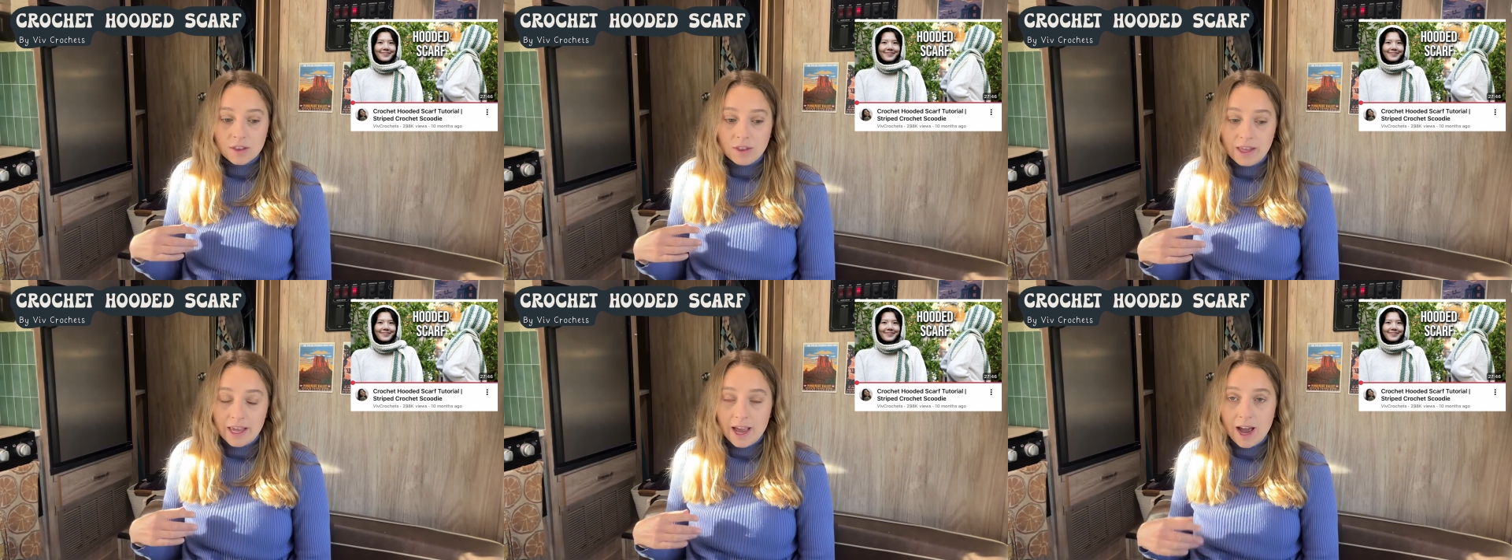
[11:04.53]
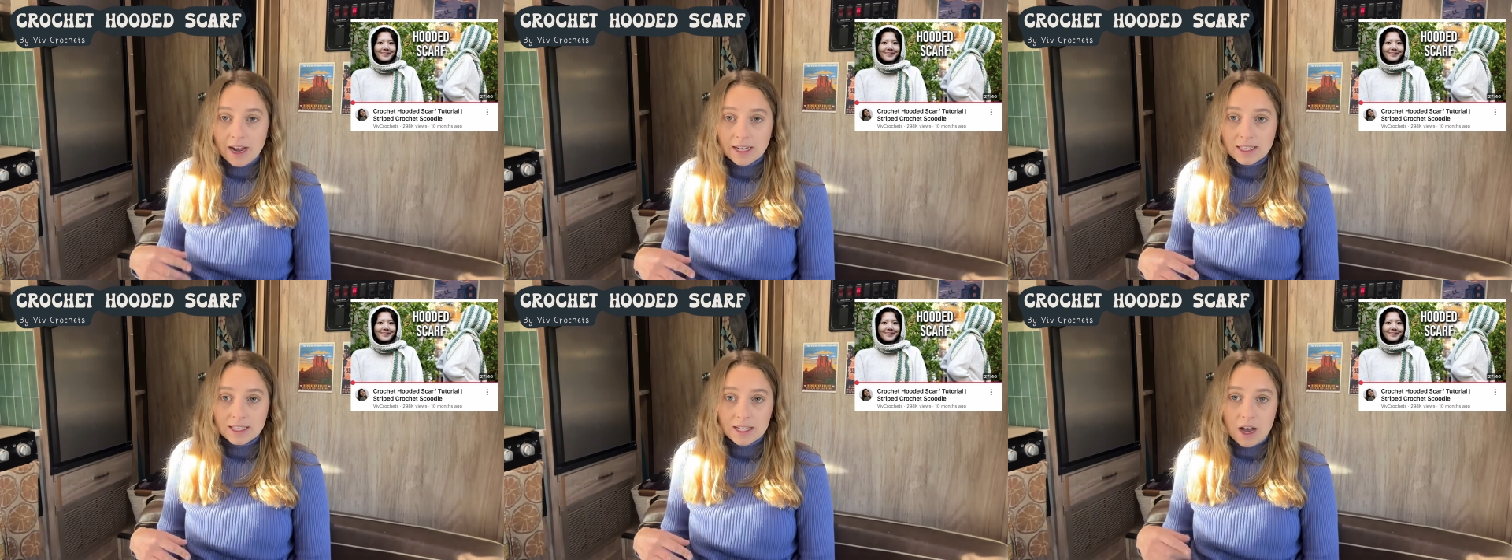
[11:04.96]
the
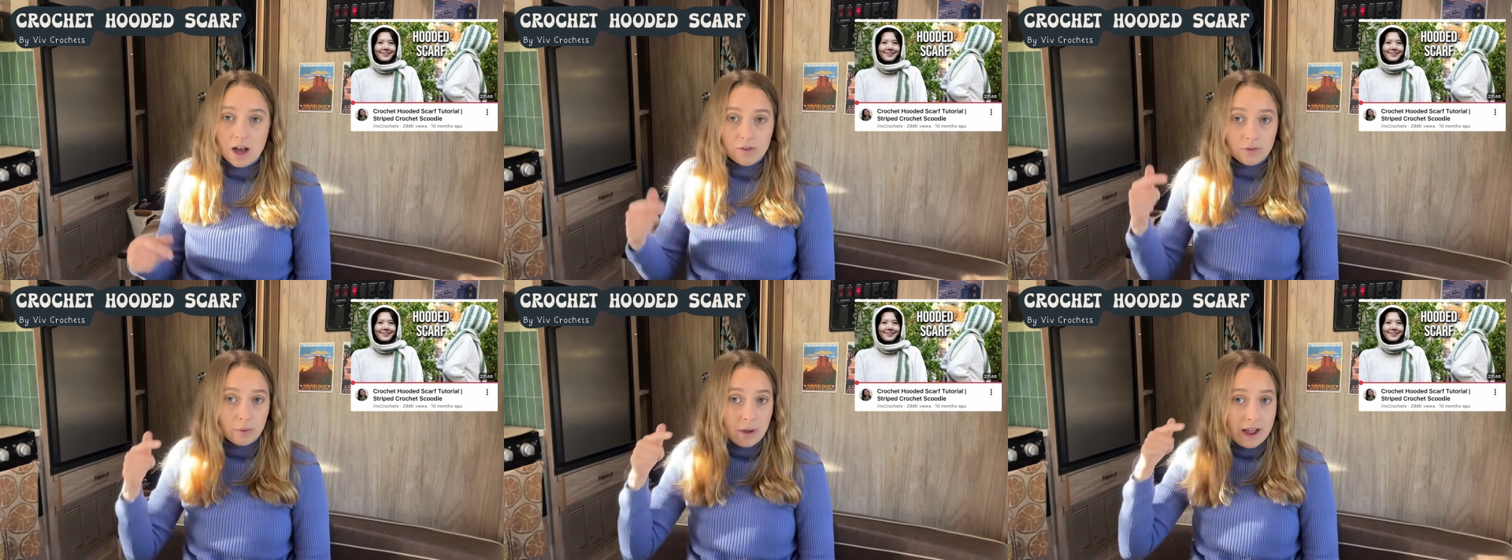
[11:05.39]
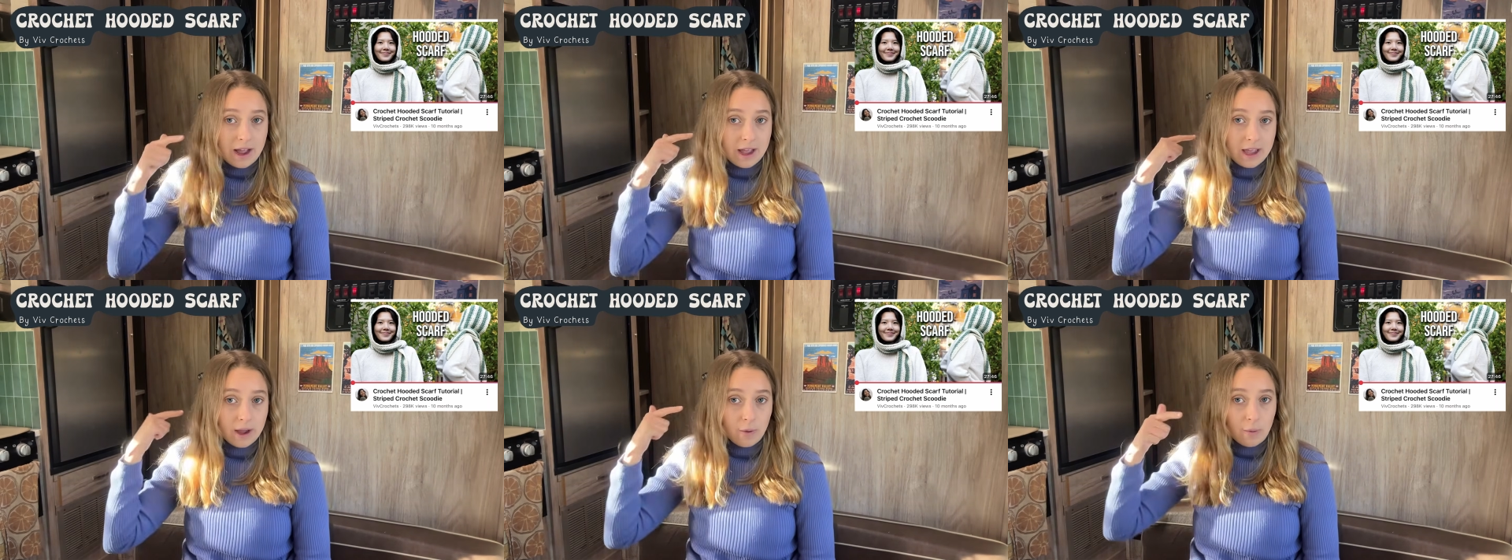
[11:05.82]
Hyde scarf where
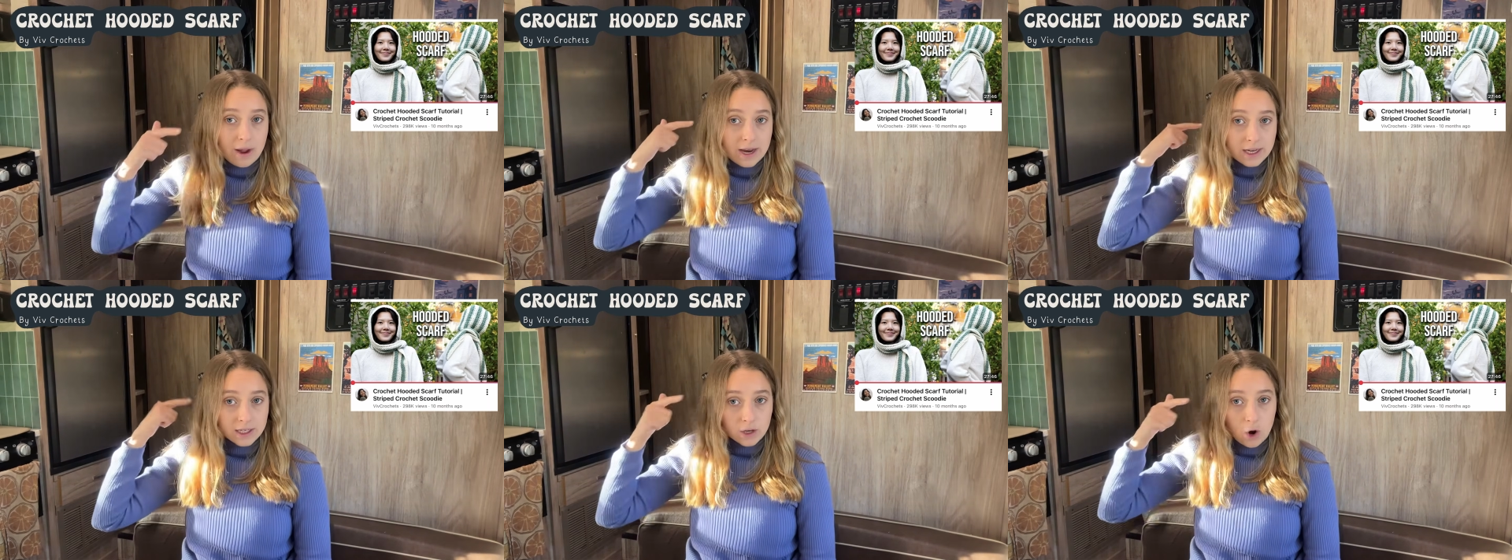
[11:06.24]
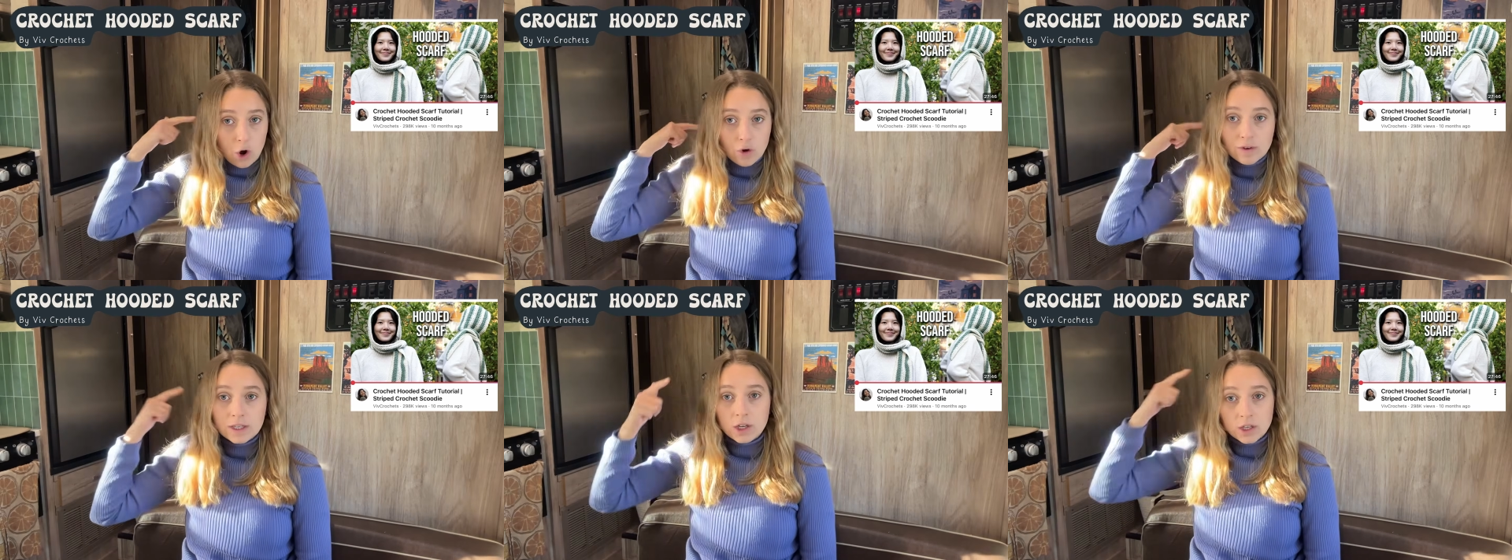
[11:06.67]
it went
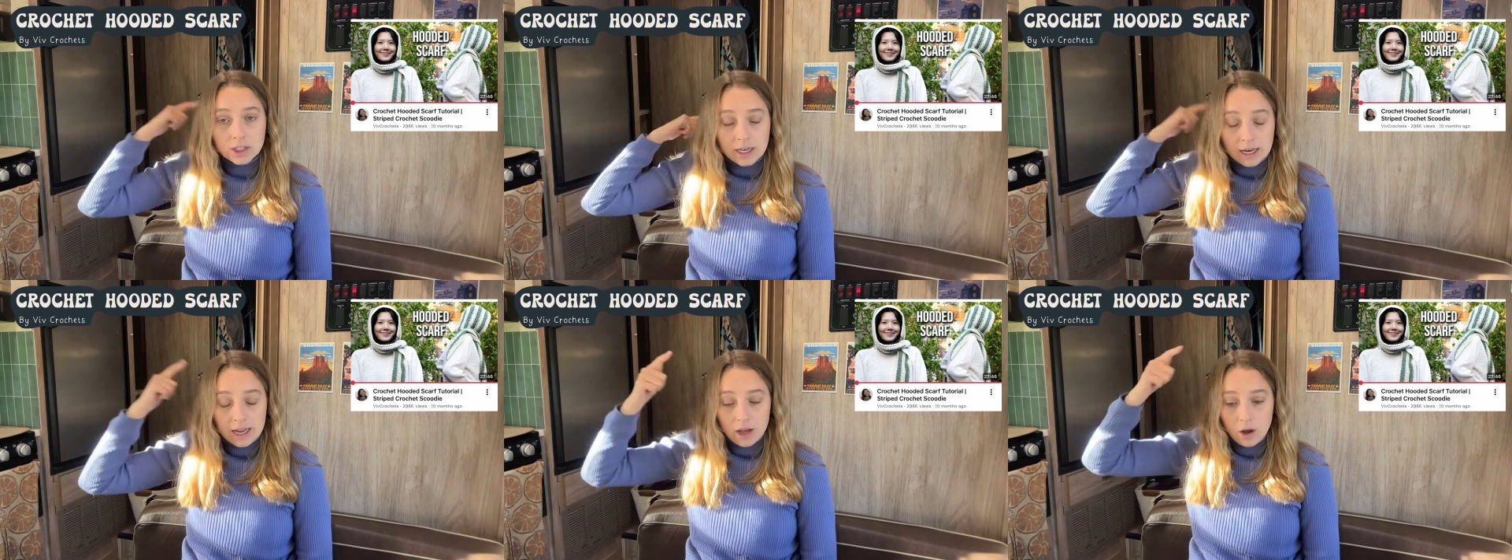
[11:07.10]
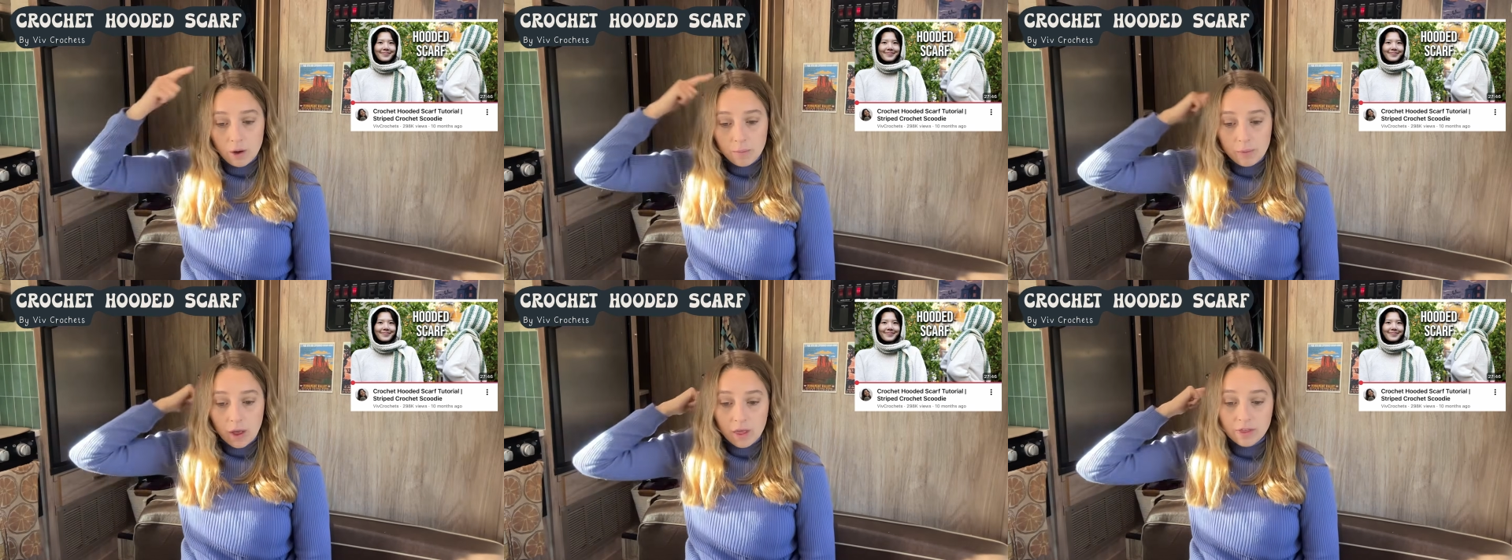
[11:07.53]
horizontally up
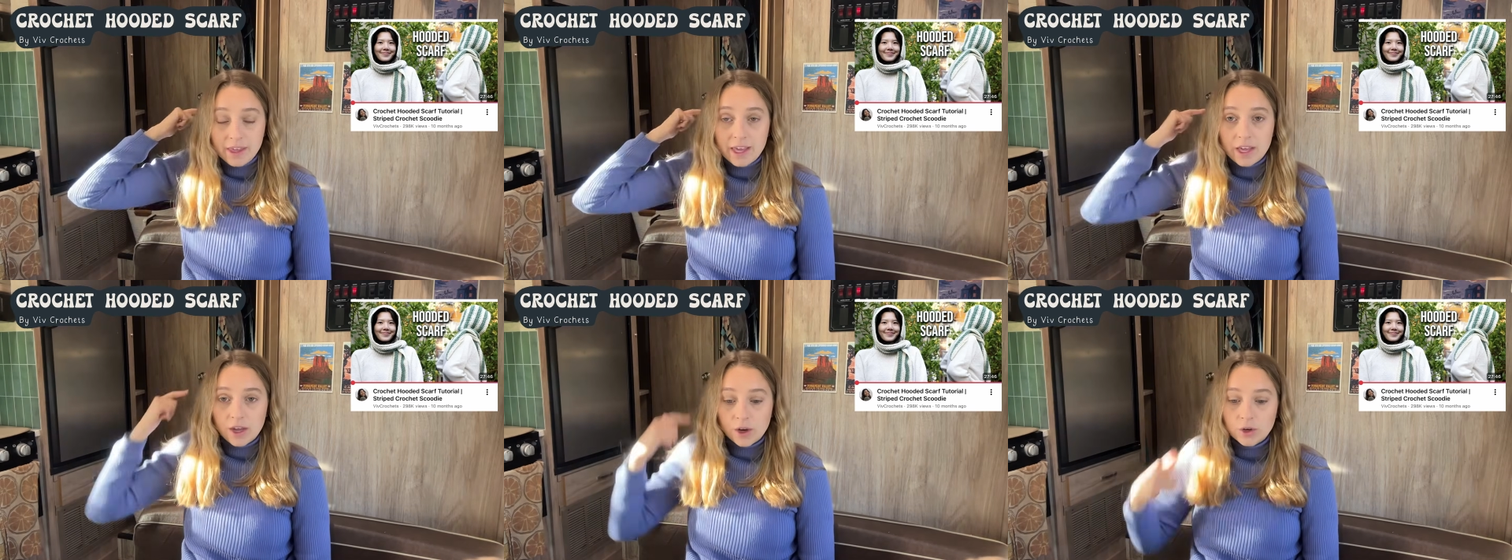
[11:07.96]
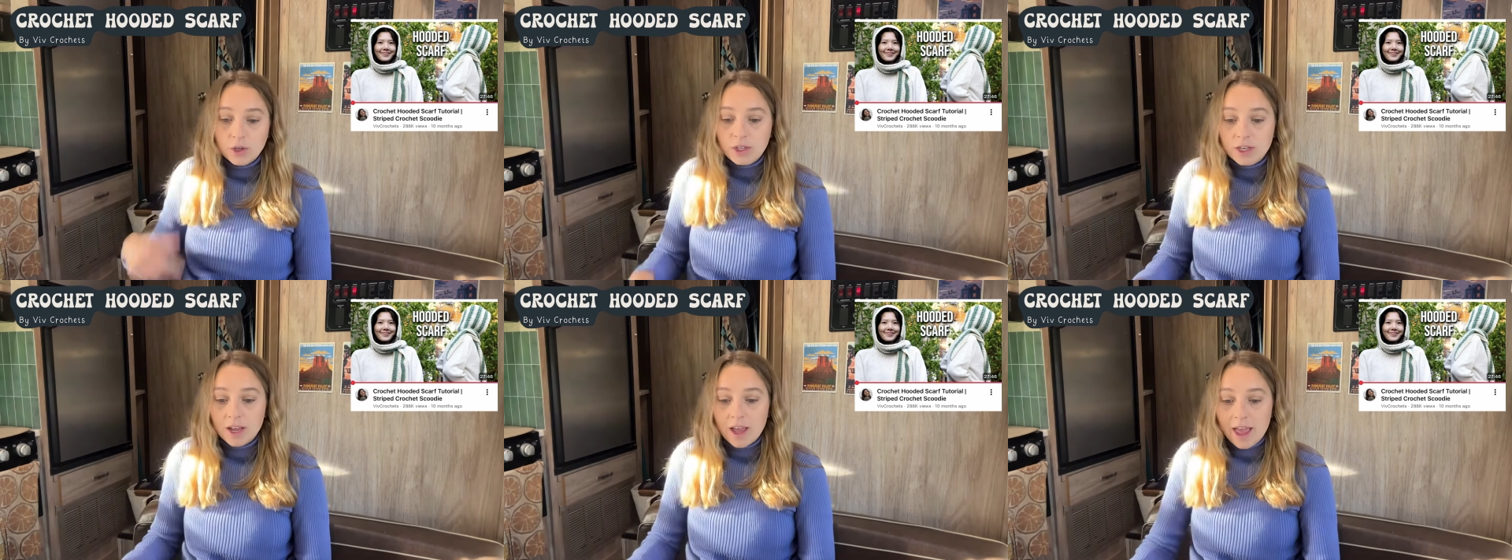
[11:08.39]
the hood.